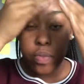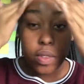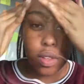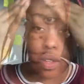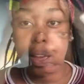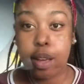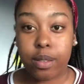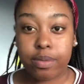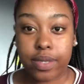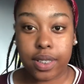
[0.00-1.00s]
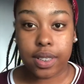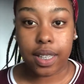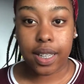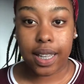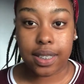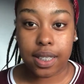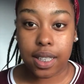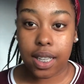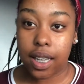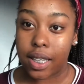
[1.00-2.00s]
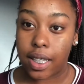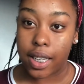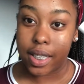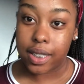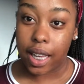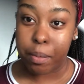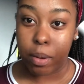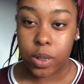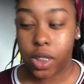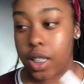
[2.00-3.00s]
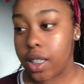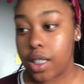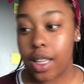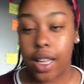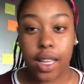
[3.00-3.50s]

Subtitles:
eyebrow. This is a classic, the NYX eyebrow gel.